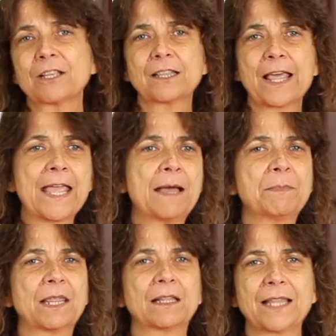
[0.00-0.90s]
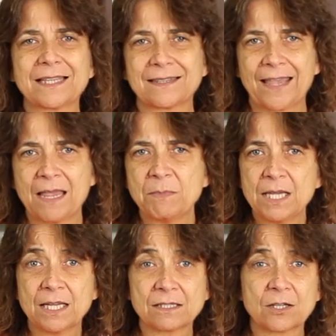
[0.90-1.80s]
the lamb, the less
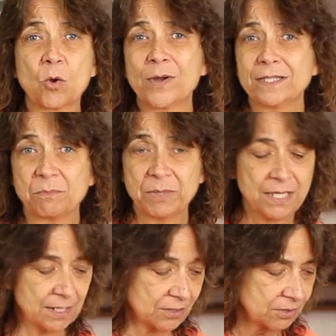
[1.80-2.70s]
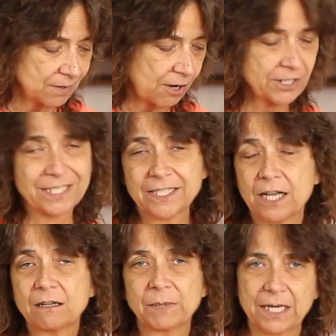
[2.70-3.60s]
gamey it's going to be, and it's hard to
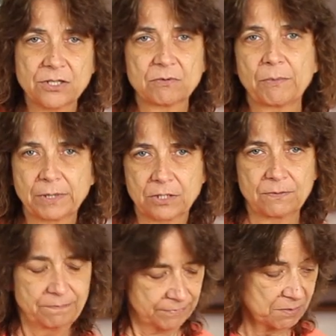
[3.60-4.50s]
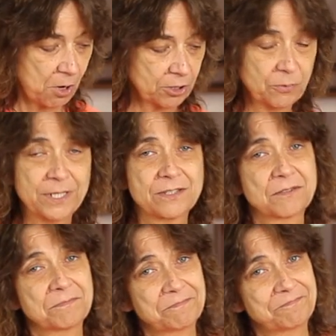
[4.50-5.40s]
tell, but I just went with the smaller
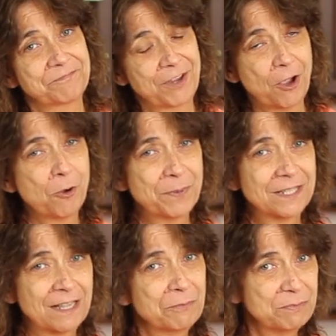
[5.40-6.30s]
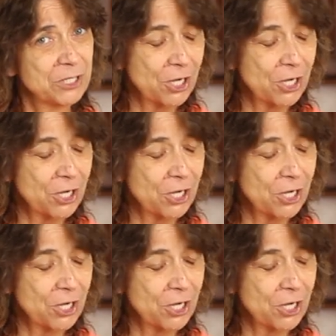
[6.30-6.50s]
ones, hoping they would be